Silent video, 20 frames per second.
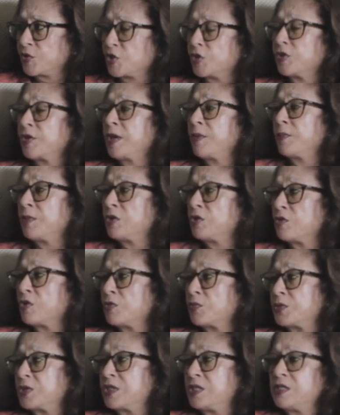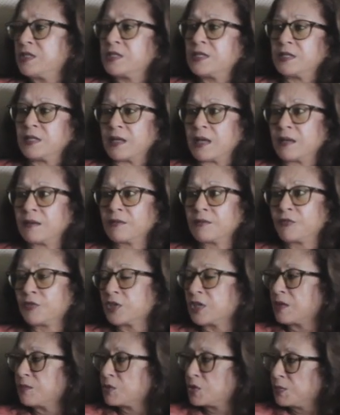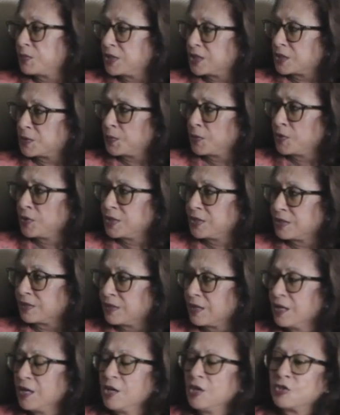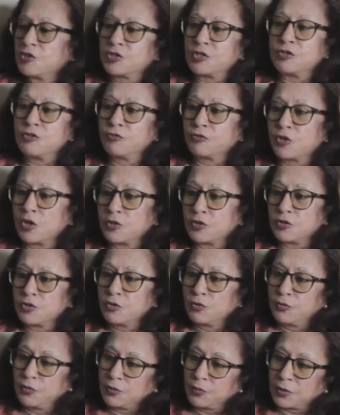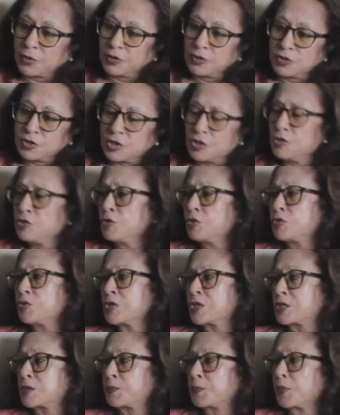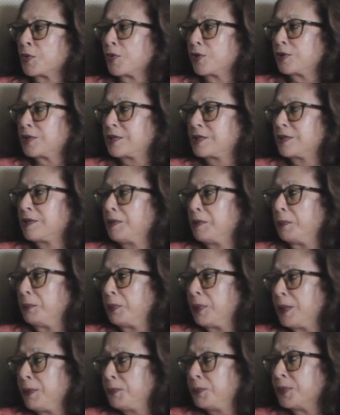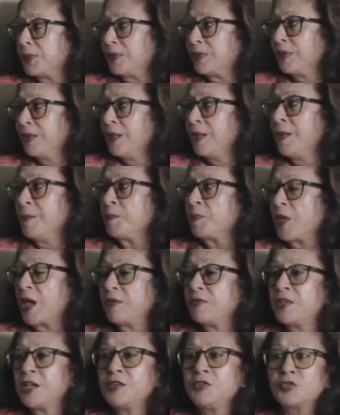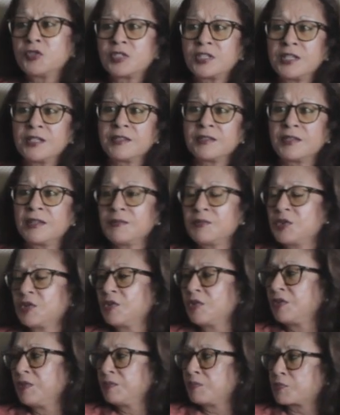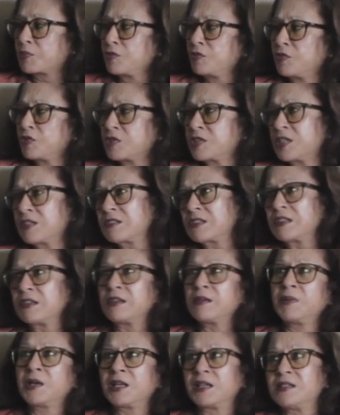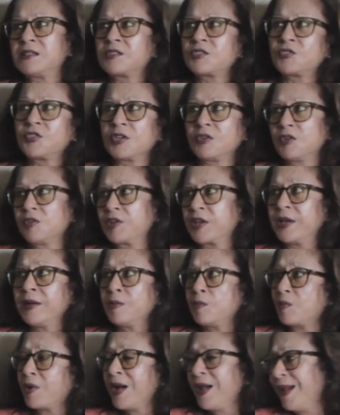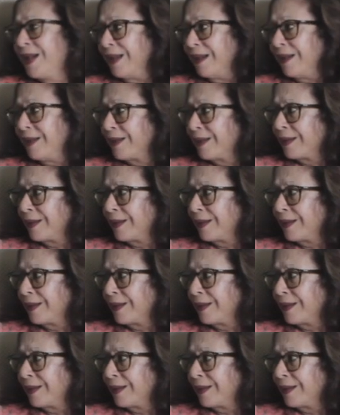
So it was easy then for them to be exploited. So you continue to exploit the people, and then you say to them, improve yourselves, learn about history. Oh yeah, where?